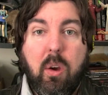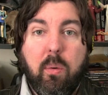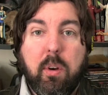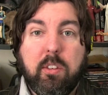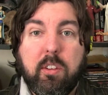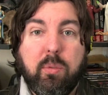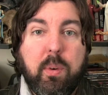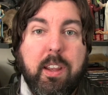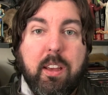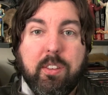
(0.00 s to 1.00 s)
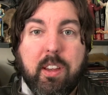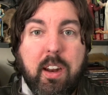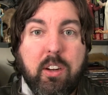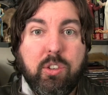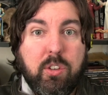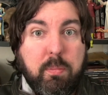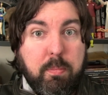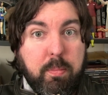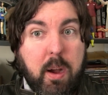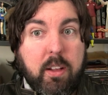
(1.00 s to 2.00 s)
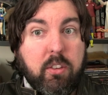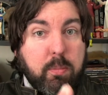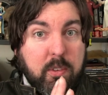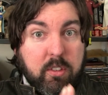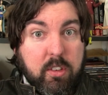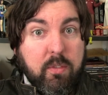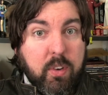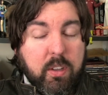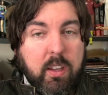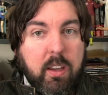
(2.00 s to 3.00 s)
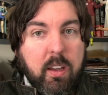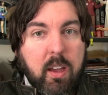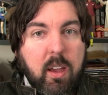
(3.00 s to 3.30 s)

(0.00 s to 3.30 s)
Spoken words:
whereas this one he has a connection to Bond specifically,